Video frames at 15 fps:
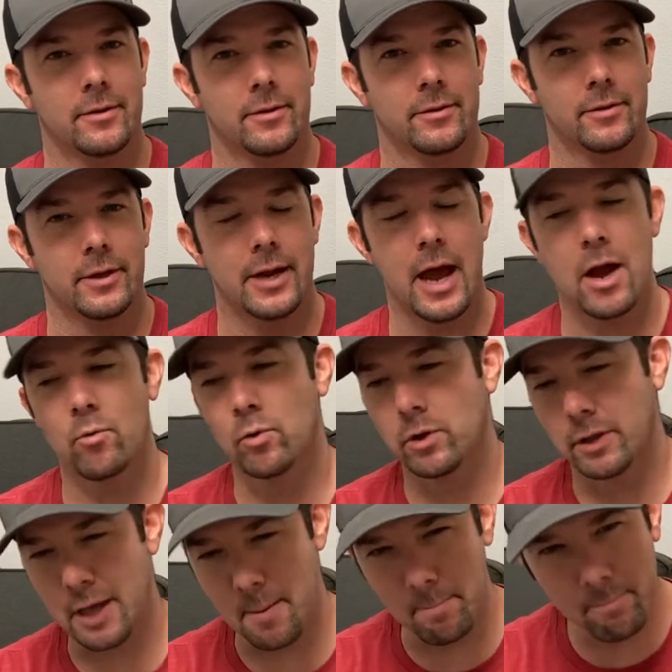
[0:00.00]
that I will
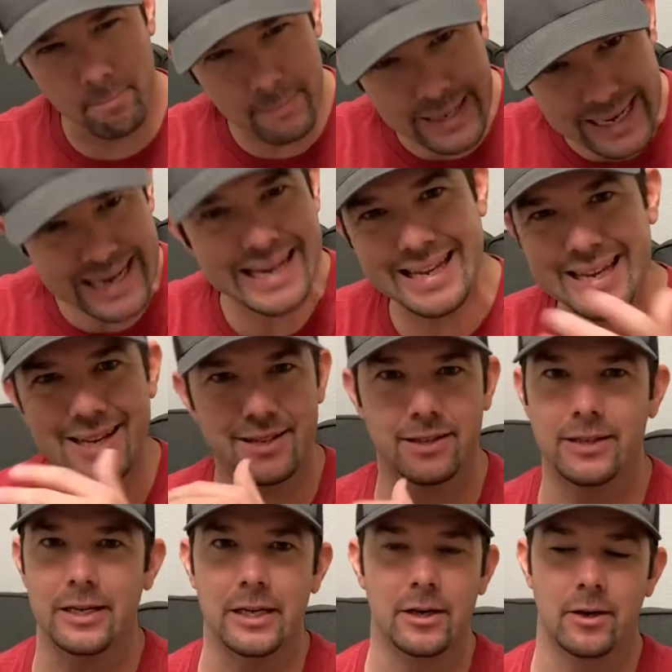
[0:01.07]

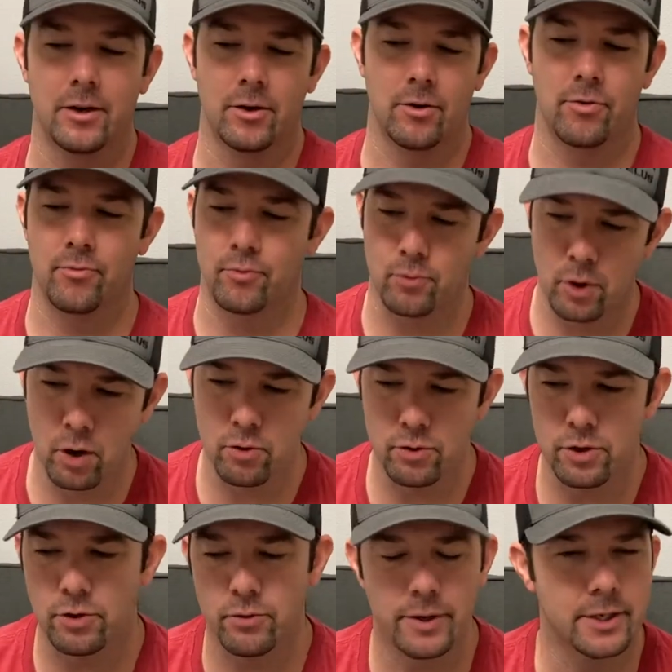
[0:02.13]
immediately throw
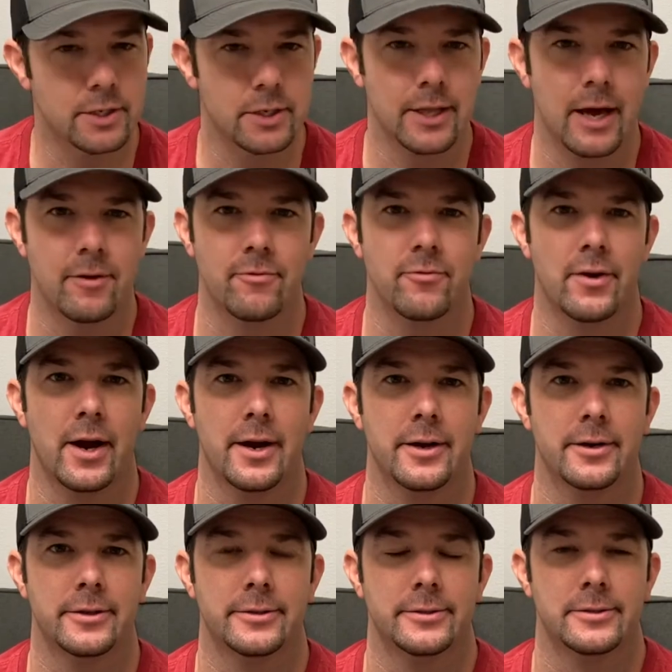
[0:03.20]
you into that
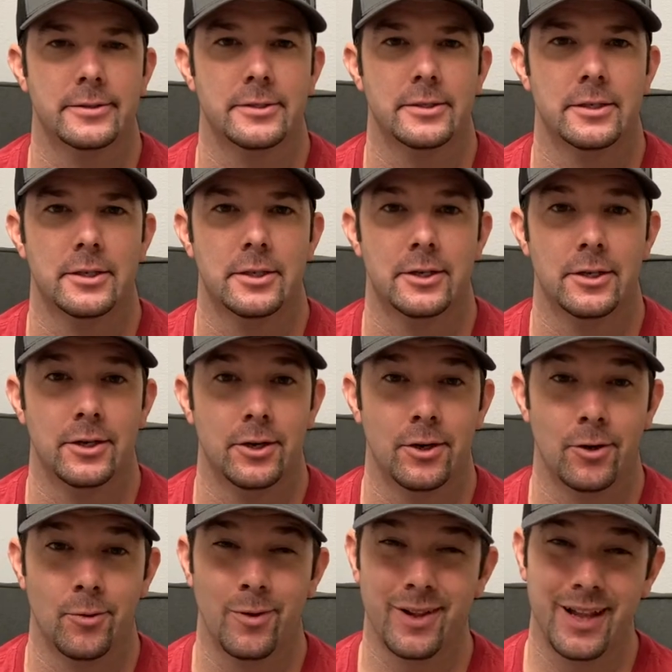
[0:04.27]
fire.
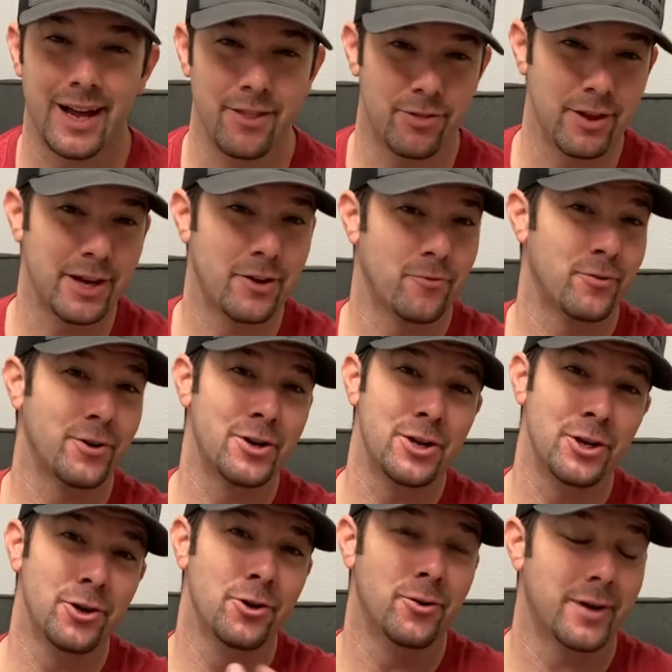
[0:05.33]
Well, I think for
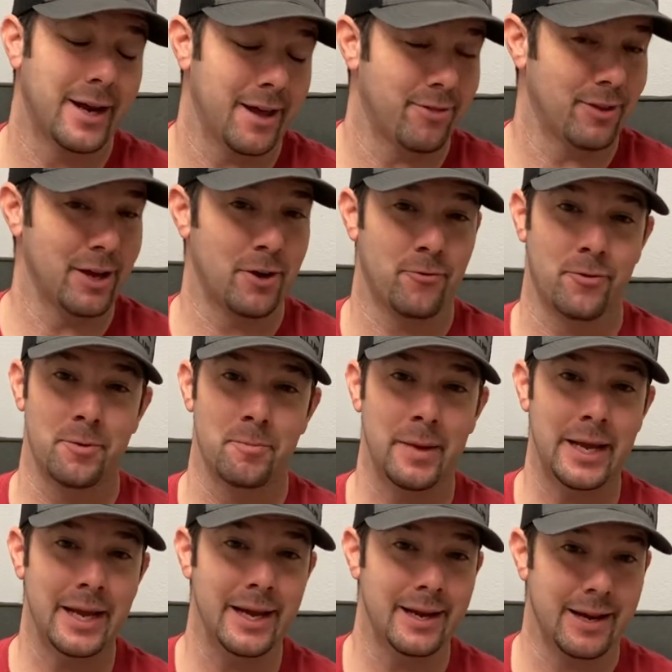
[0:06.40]
you, and I think for
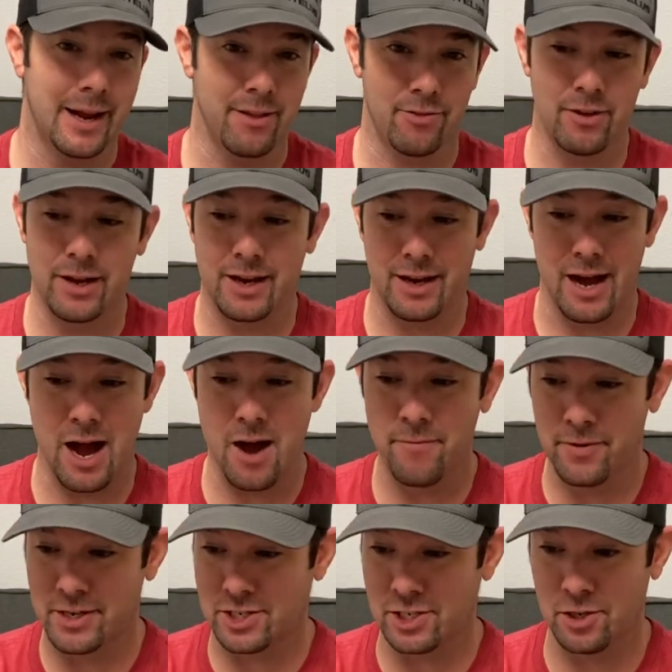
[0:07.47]
me, and I think
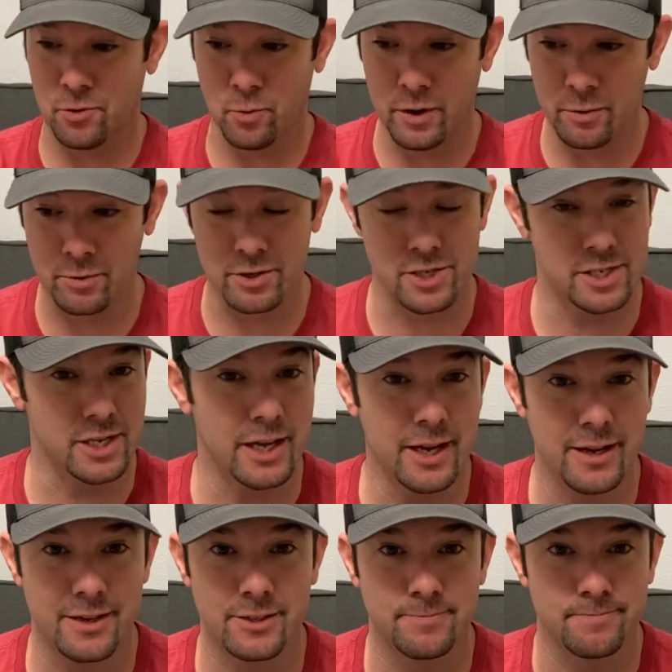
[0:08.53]
obviously we will see
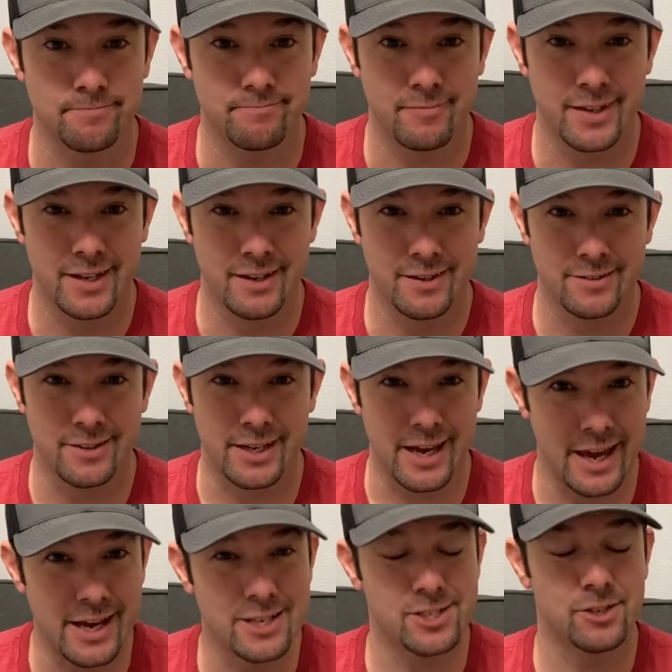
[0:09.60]
in the
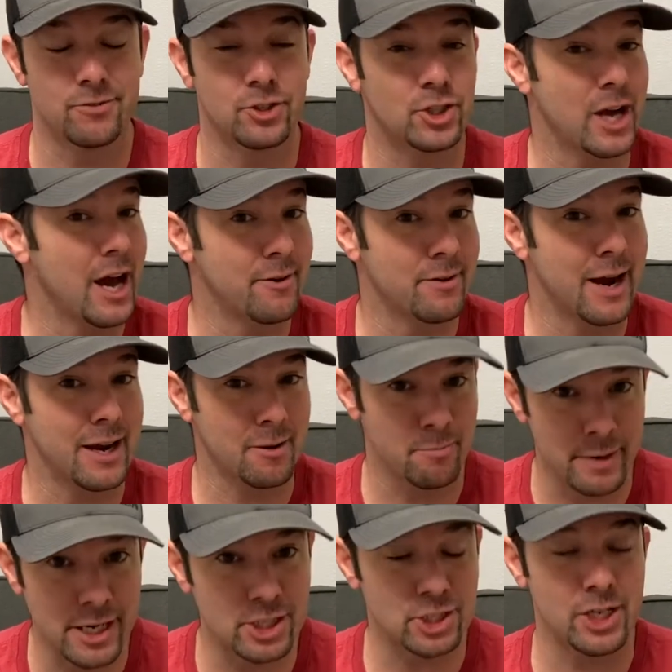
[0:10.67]
case of Shadrach,
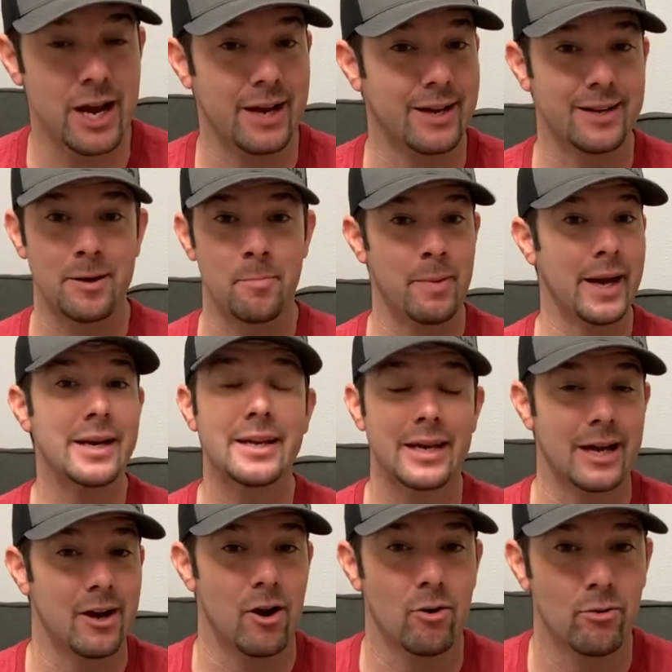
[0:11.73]
Meshach, and
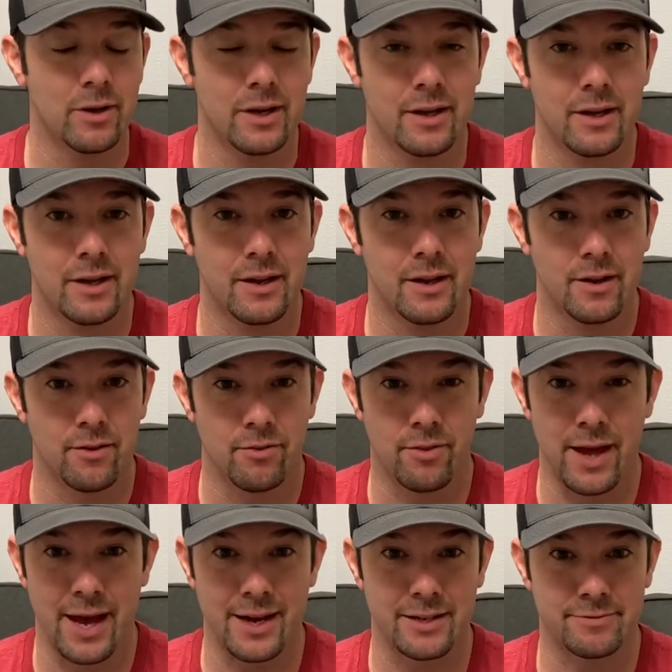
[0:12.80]
Abednego
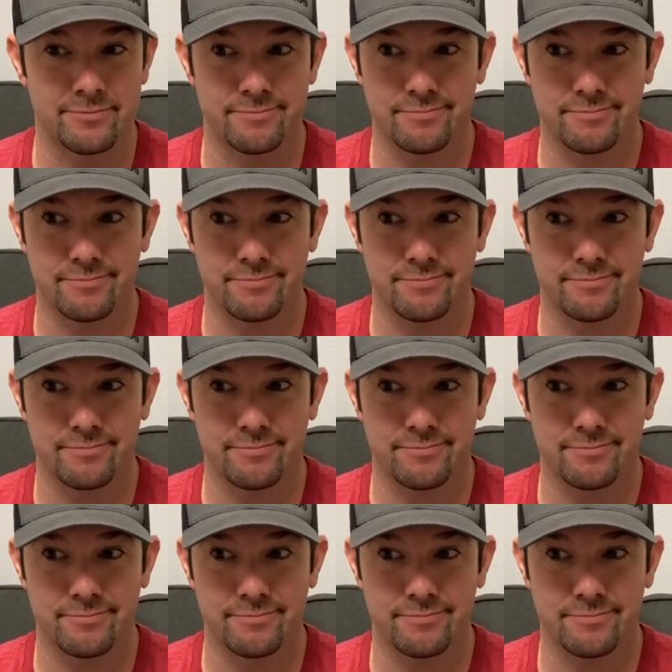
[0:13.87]
that